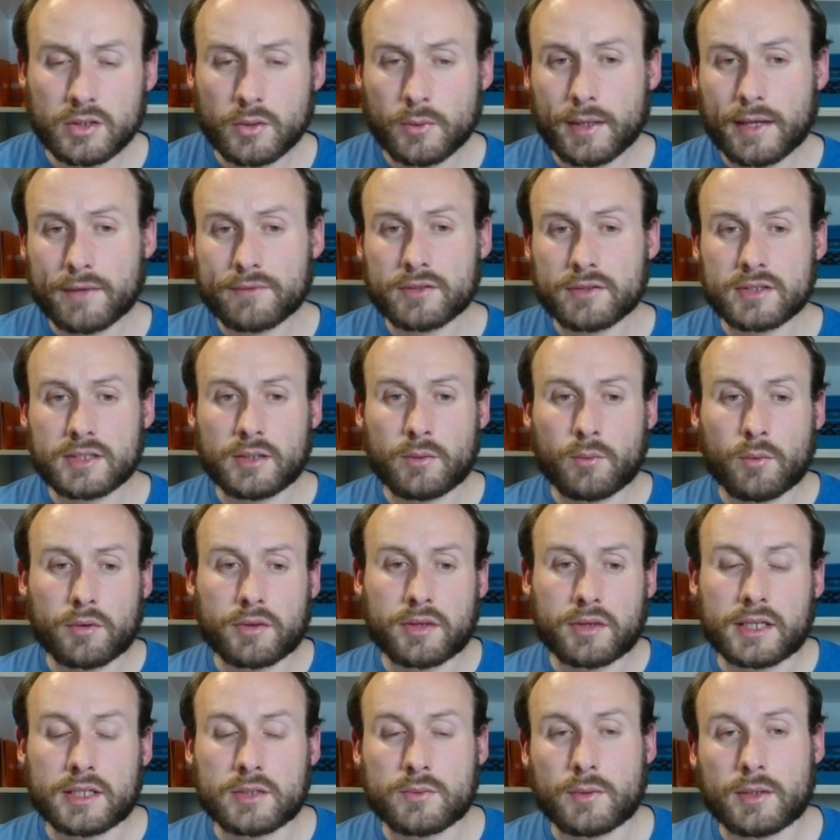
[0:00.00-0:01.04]
So we'll have to see
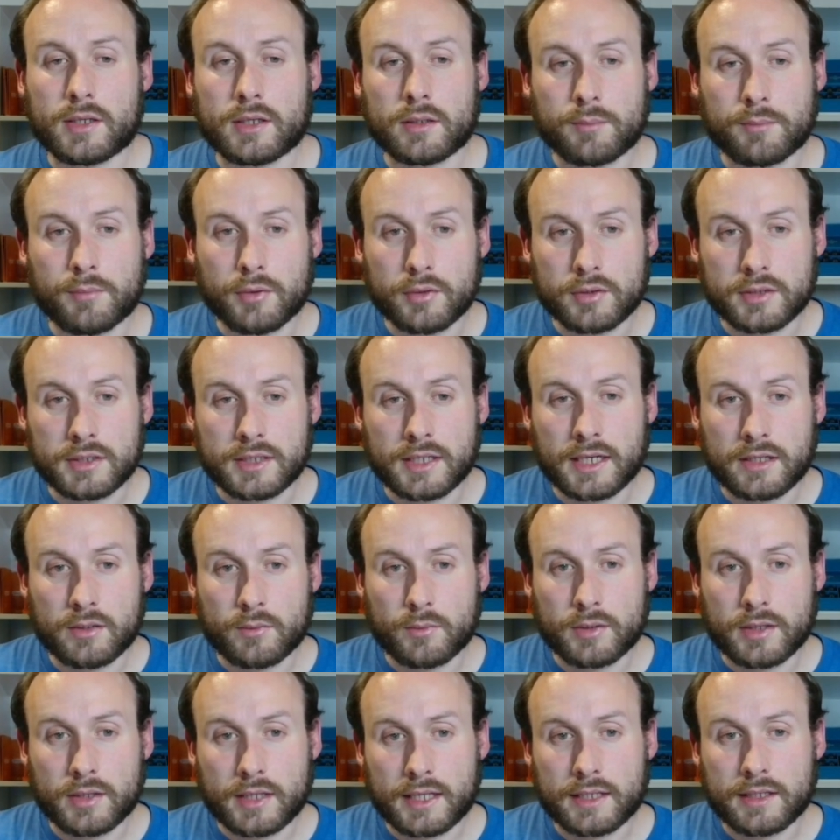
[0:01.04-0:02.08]
what things we can put
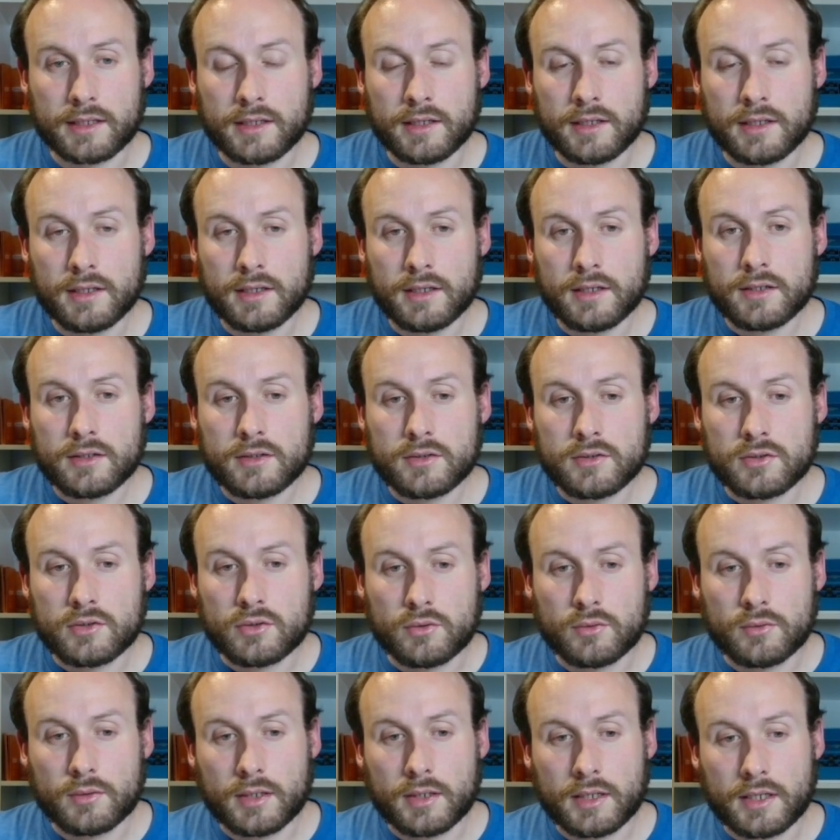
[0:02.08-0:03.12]
together with that
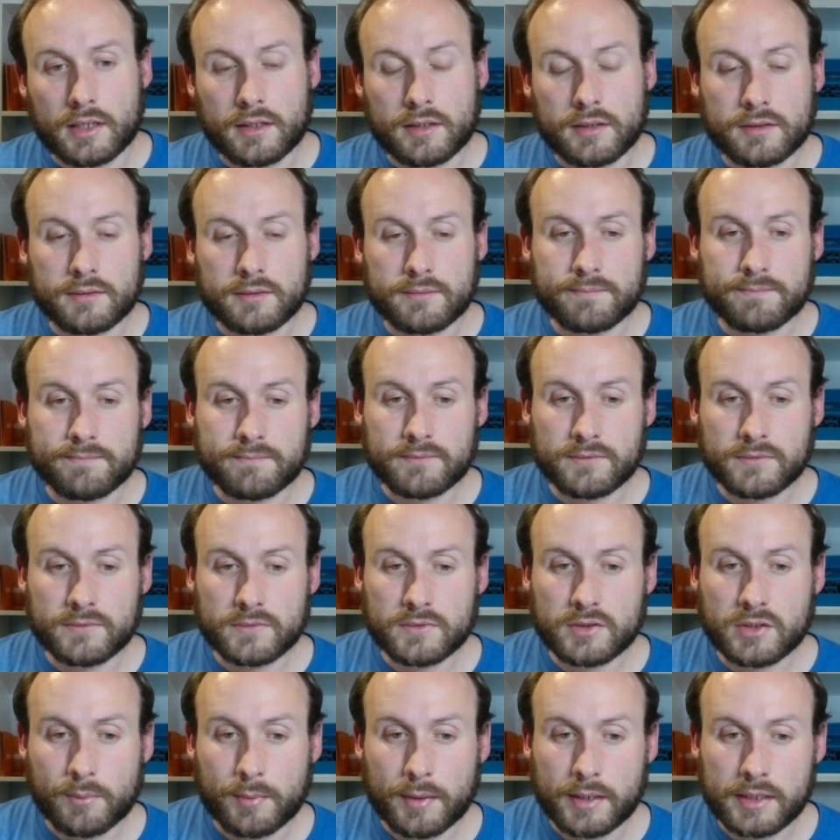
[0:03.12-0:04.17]

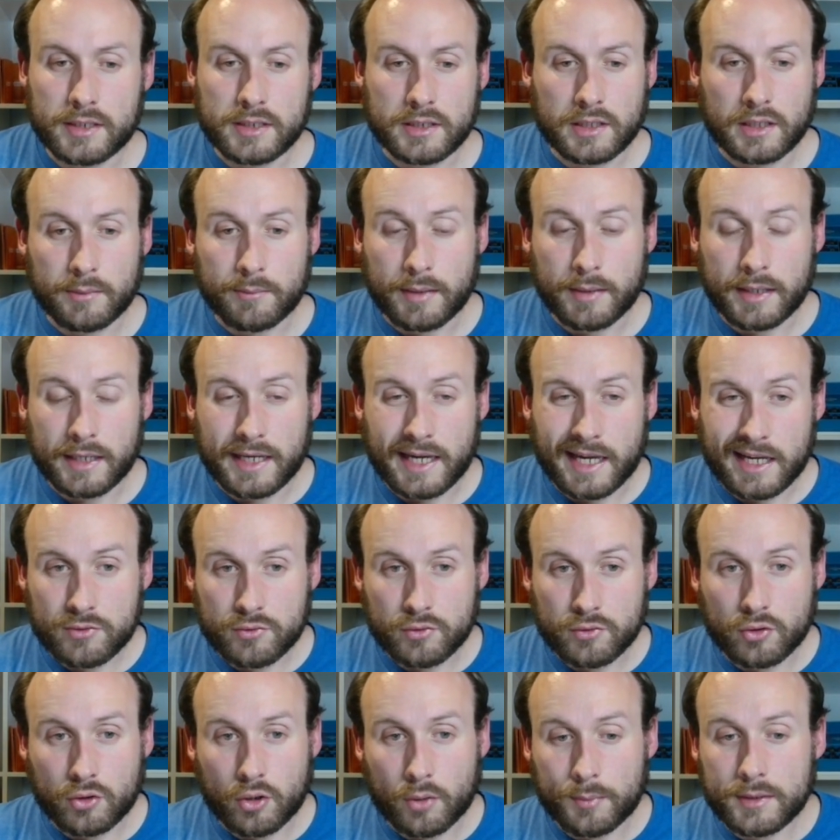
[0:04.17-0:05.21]
to basically make
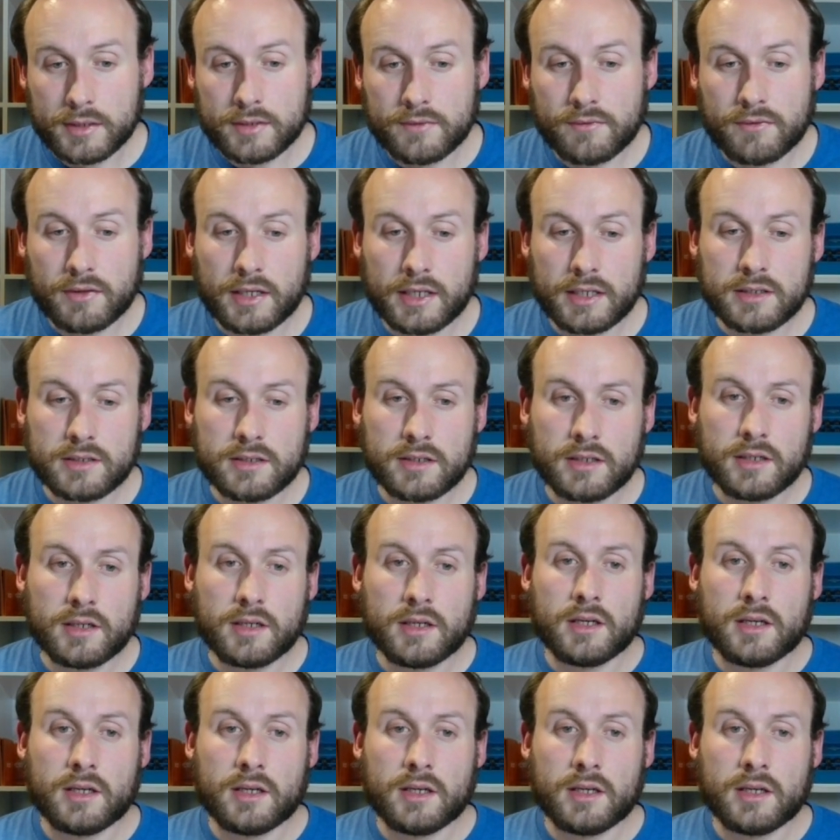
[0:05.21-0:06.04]
extra copies of things.